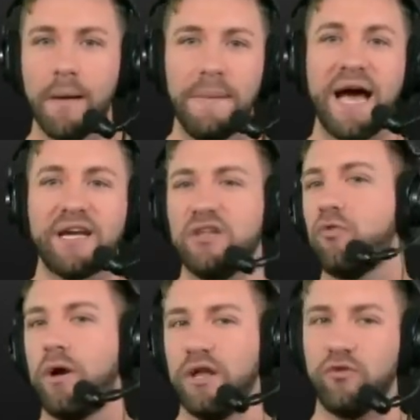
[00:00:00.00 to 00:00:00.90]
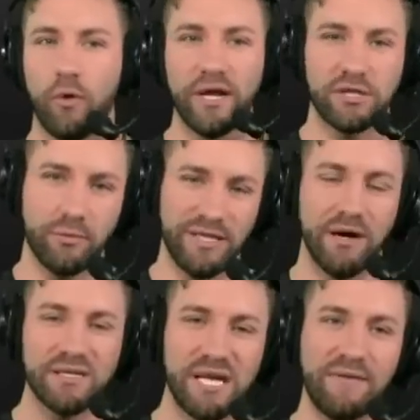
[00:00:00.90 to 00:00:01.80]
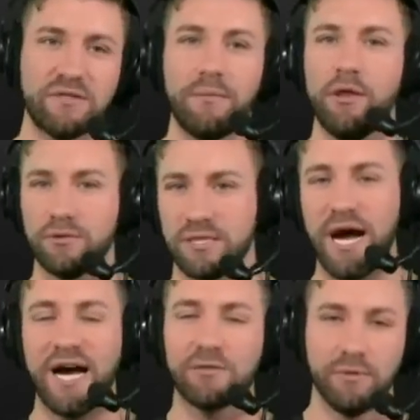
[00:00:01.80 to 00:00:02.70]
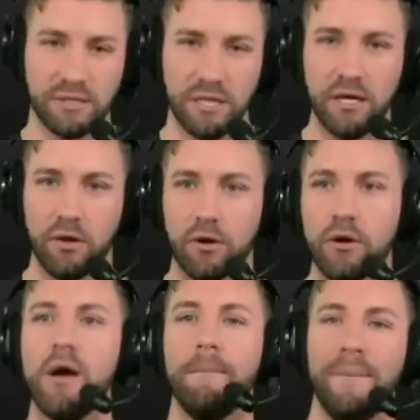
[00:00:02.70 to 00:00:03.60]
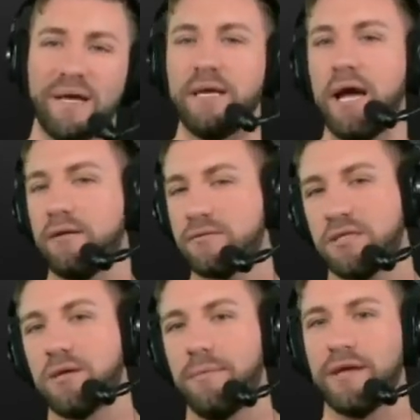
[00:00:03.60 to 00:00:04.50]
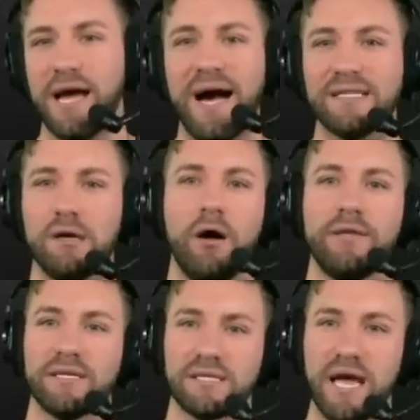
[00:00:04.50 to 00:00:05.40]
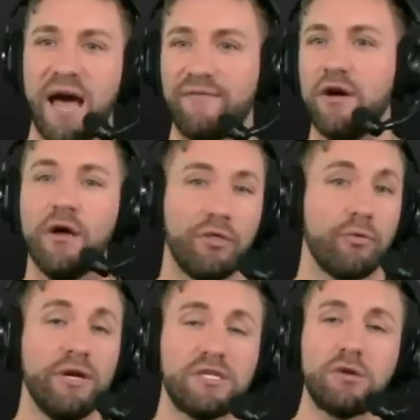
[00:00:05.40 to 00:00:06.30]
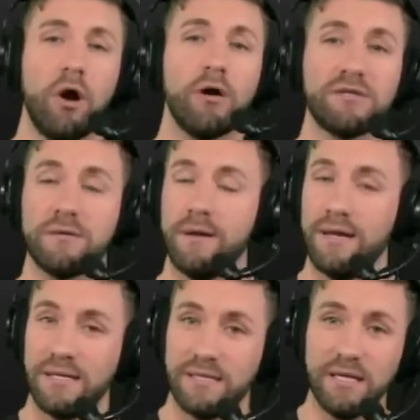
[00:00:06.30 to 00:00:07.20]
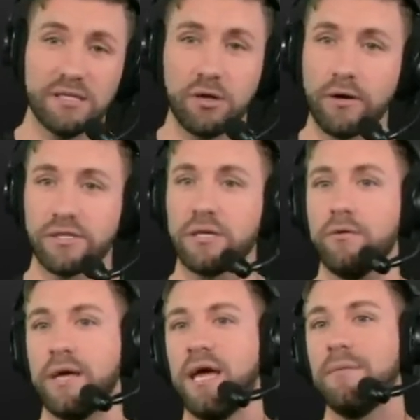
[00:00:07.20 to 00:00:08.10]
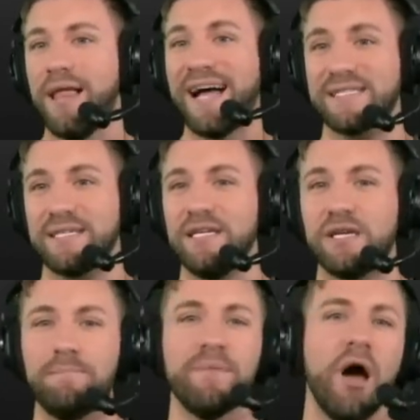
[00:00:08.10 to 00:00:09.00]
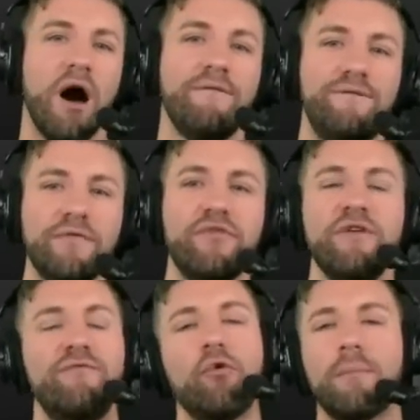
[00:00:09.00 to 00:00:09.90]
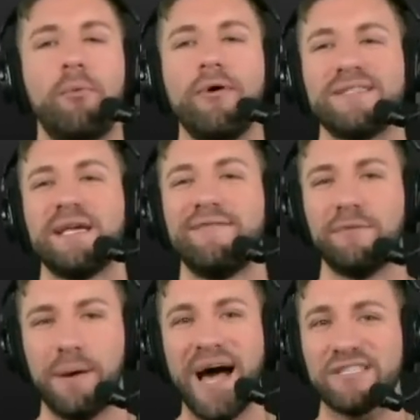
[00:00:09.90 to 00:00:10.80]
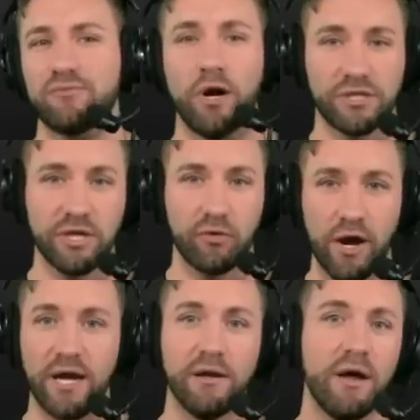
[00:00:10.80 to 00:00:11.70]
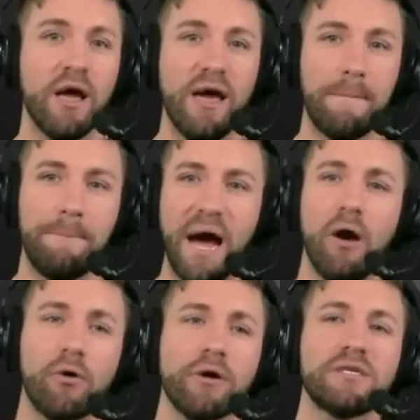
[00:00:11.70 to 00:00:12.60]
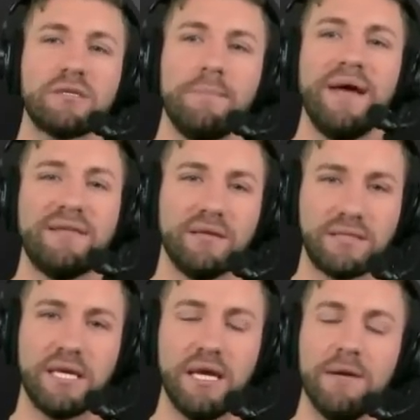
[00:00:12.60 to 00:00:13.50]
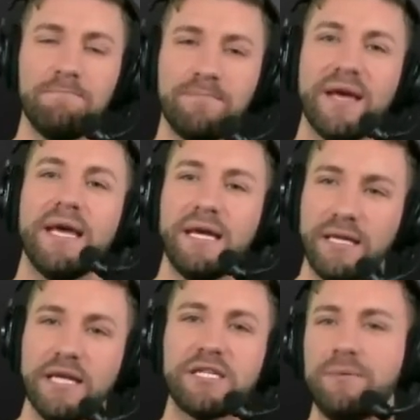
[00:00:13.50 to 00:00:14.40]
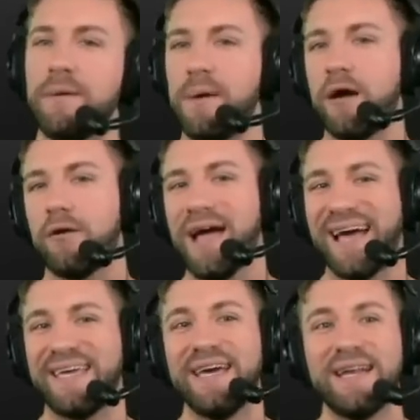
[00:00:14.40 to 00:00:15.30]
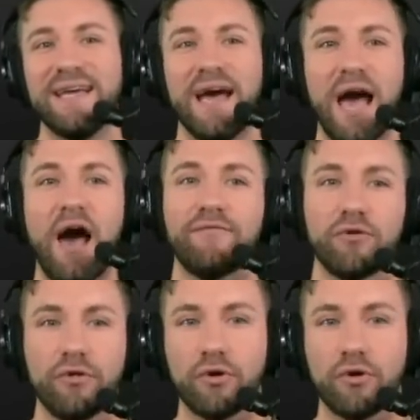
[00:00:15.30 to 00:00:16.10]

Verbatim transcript: back in 2020, so he does have some of those ties with Ziegler, McDaniels, and some of the guys on this staff. Three starts, didn't start a single game last season, a 54.7 pass rushing grade. If Bower is to make the team, he needs to be better at getting after the